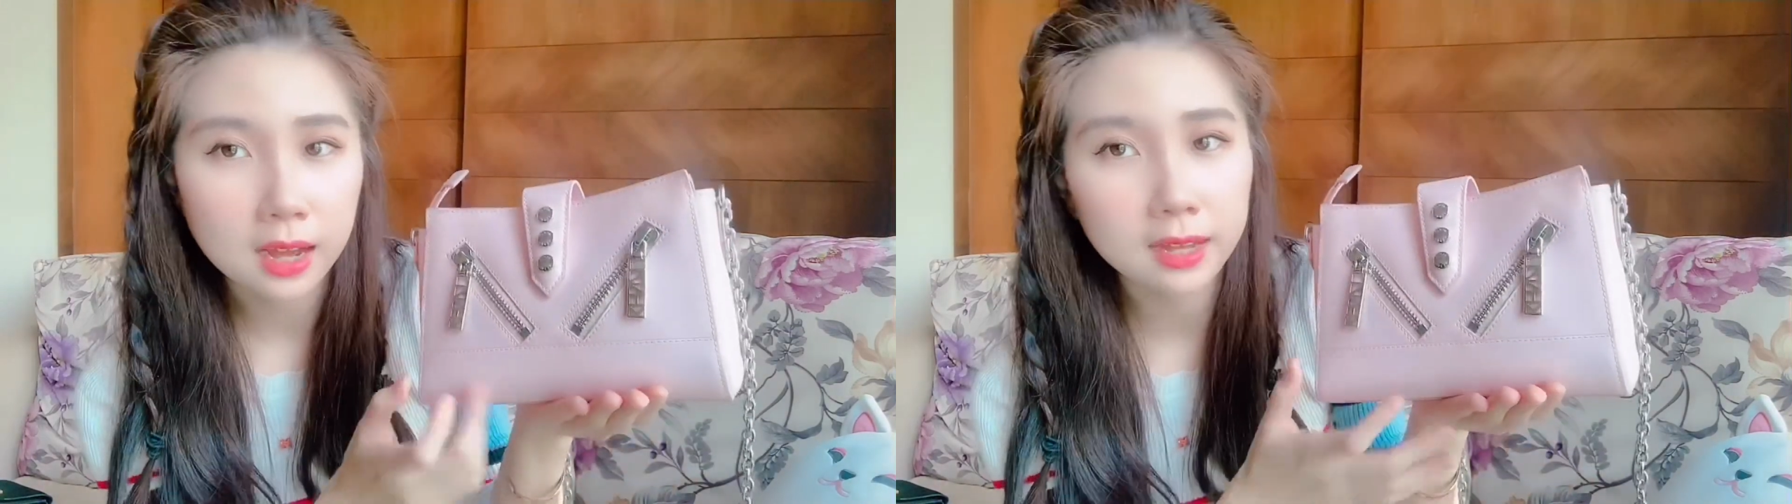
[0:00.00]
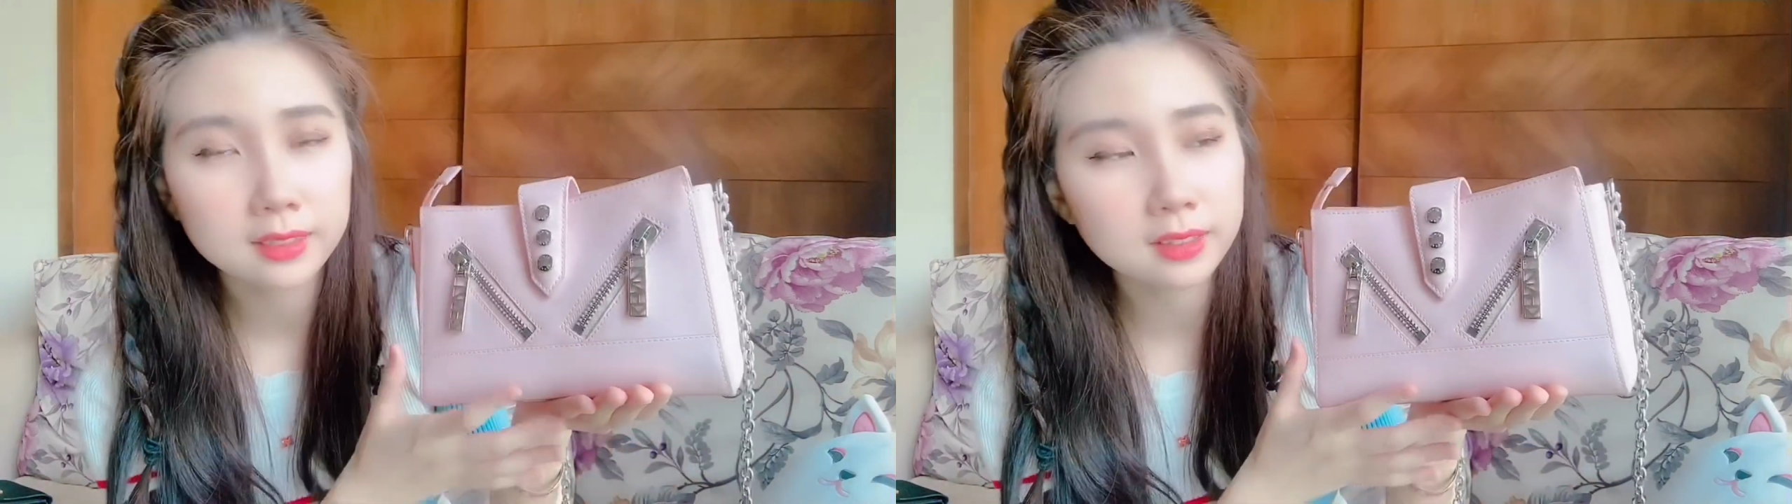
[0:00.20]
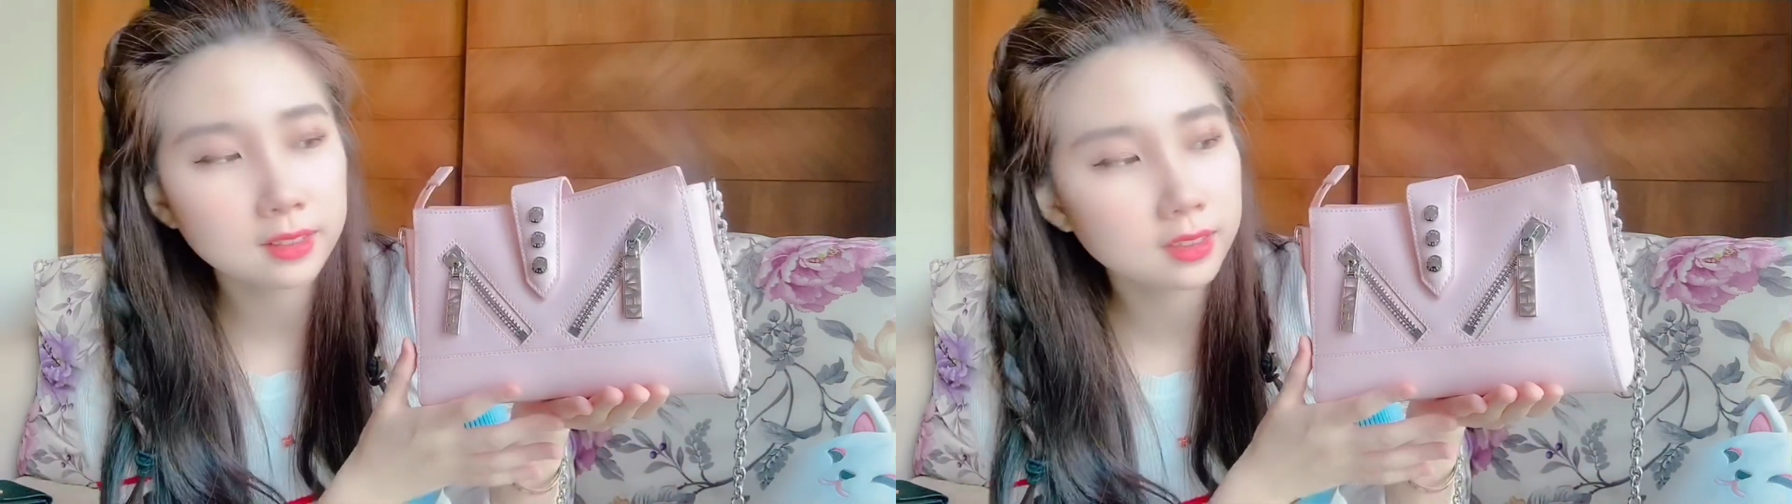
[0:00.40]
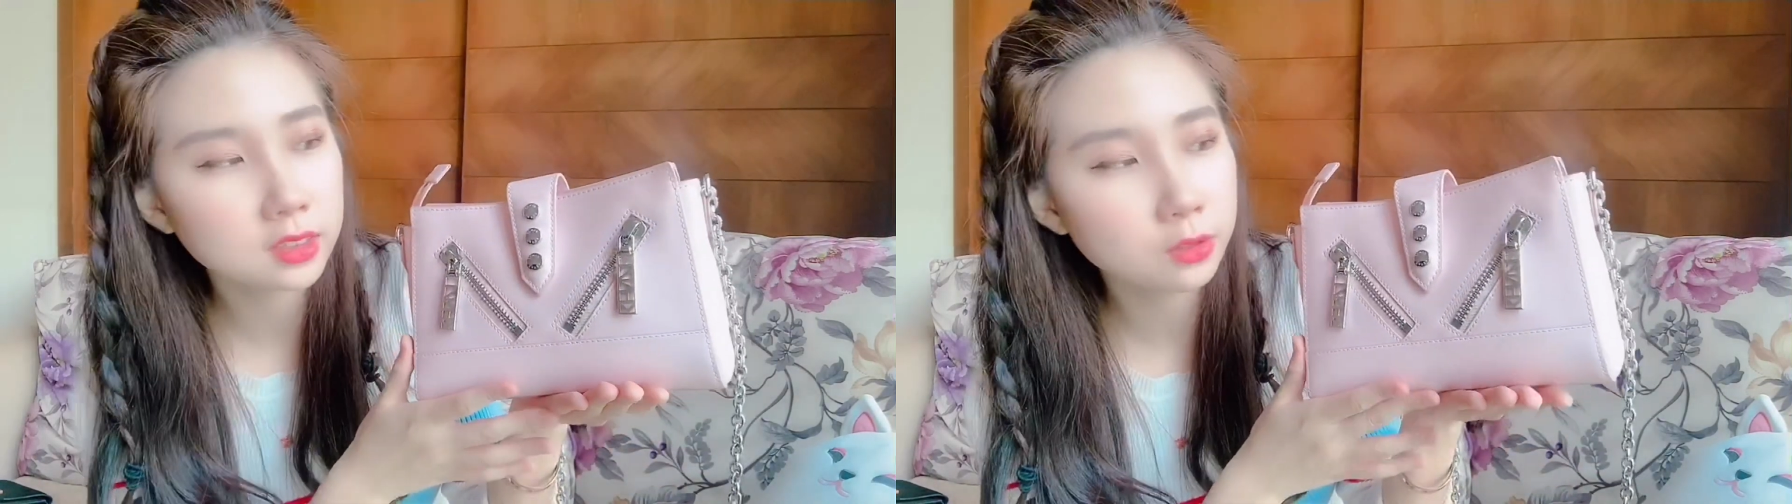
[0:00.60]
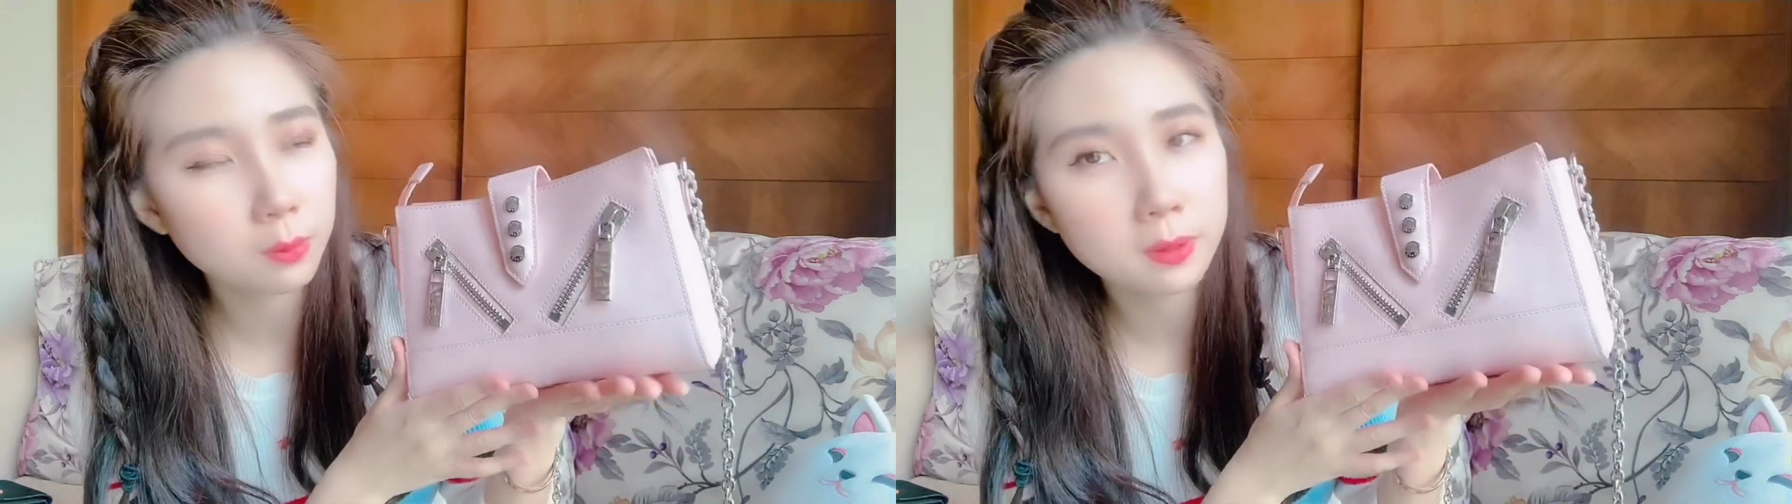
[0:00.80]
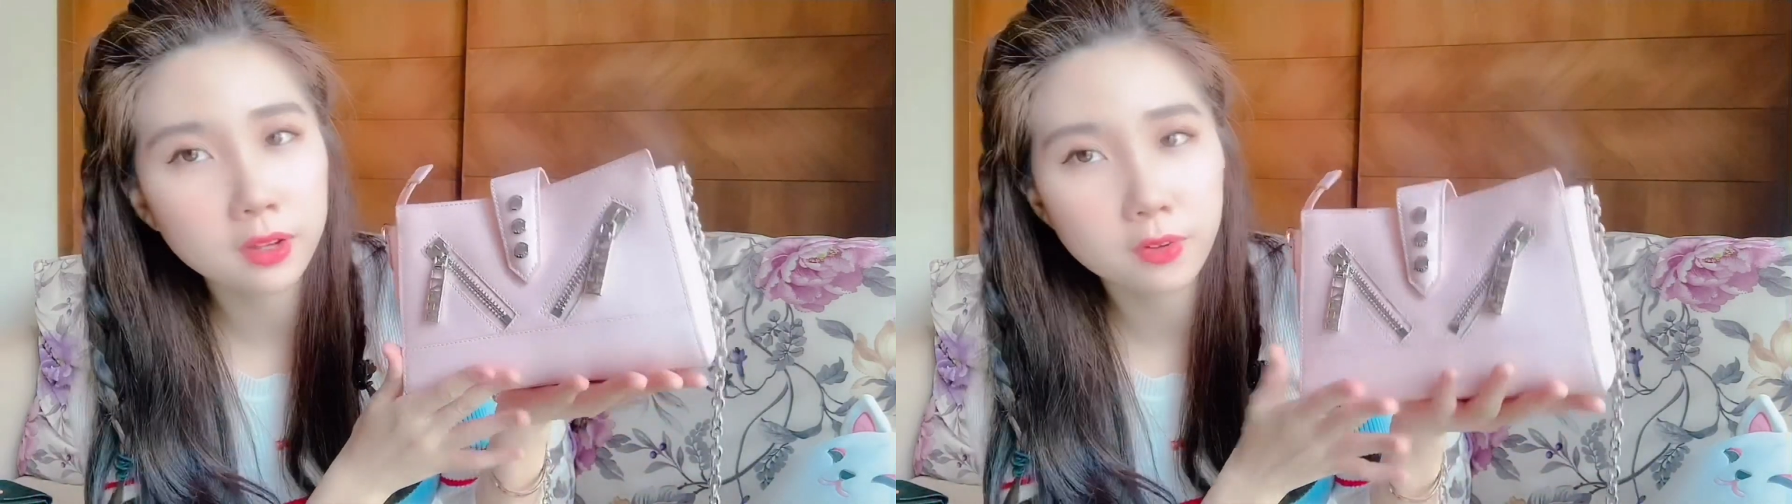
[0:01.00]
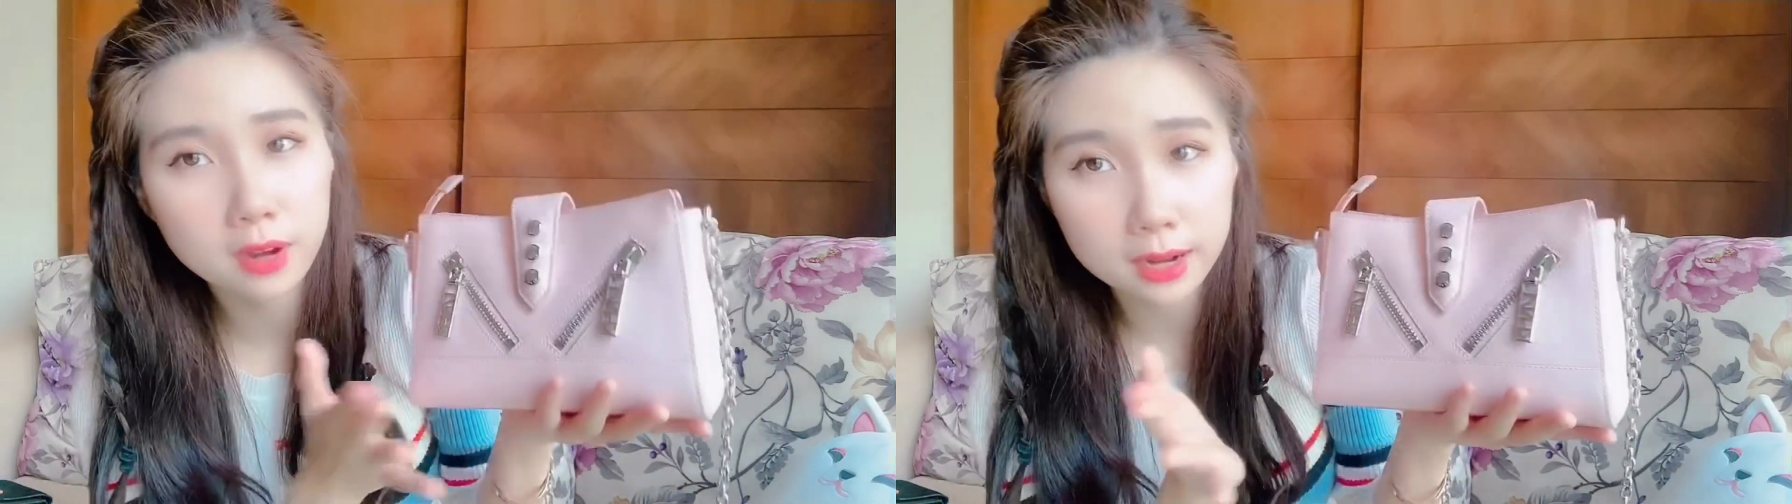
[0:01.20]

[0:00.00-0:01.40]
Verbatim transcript: I think this will be a great